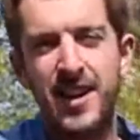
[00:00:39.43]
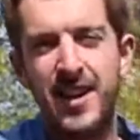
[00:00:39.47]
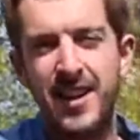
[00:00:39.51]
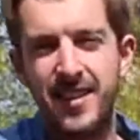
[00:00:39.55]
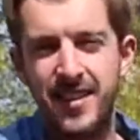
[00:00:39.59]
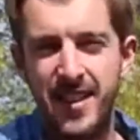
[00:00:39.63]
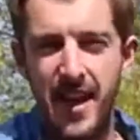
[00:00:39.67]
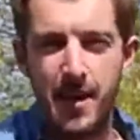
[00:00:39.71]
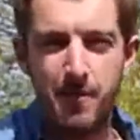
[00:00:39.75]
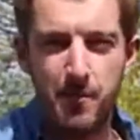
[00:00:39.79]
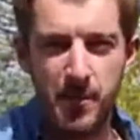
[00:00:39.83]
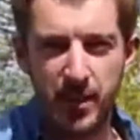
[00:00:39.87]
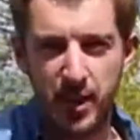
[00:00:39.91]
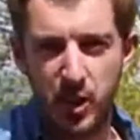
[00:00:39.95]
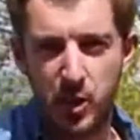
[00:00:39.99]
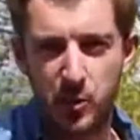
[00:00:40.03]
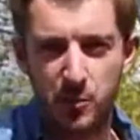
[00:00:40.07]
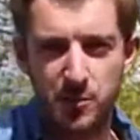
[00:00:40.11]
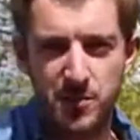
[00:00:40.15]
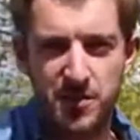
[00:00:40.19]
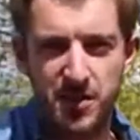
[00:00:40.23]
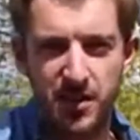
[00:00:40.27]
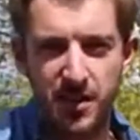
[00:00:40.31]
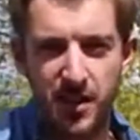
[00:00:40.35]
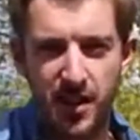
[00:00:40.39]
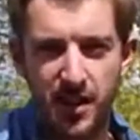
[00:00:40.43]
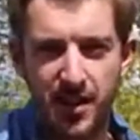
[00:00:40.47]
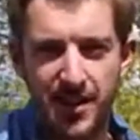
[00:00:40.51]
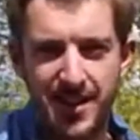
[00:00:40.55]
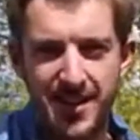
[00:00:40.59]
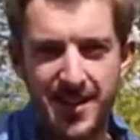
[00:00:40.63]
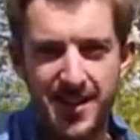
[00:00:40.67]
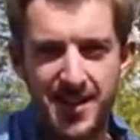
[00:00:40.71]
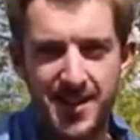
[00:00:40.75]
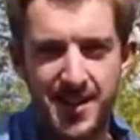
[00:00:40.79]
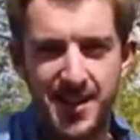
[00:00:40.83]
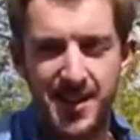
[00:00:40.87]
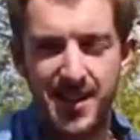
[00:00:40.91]
it then becomes a lot
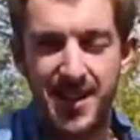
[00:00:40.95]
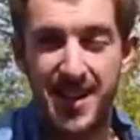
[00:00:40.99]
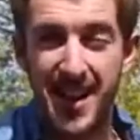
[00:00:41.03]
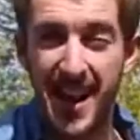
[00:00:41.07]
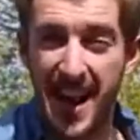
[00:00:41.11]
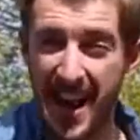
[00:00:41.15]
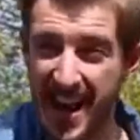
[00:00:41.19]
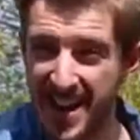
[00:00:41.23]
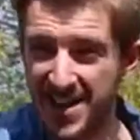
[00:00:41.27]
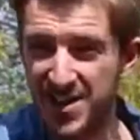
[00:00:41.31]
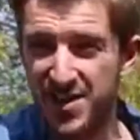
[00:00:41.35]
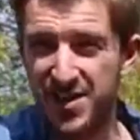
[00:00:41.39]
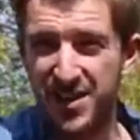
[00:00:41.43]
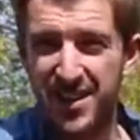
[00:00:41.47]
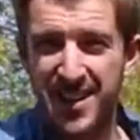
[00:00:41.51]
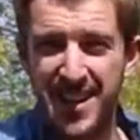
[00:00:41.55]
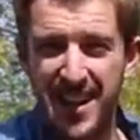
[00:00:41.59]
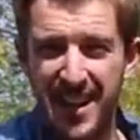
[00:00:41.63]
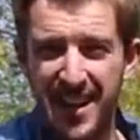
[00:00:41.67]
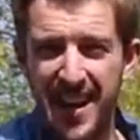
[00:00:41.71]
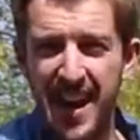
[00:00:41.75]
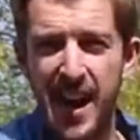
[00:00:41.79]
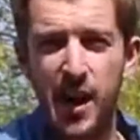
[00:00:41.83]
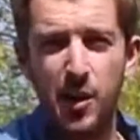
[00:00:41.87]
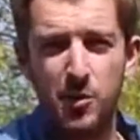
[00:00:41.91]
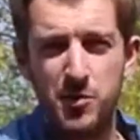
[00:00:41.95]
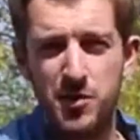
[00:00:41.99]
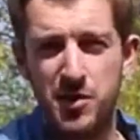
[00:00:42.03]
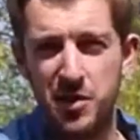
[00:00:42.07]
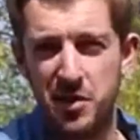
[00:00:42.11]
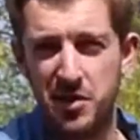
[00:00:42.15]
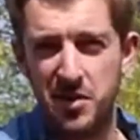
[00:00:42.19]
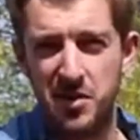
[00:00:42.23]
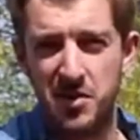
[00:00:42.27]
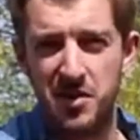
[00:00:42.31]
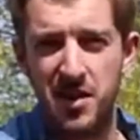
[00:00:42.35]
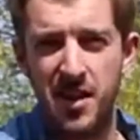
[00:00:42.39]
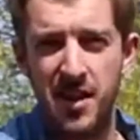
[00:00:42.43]
easier and actually allows
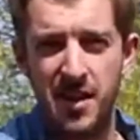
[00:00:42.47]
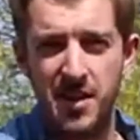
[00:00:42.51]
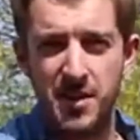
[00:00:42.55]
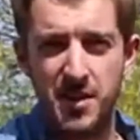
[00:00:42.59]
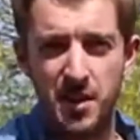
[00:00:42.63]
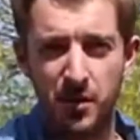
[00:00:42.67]
us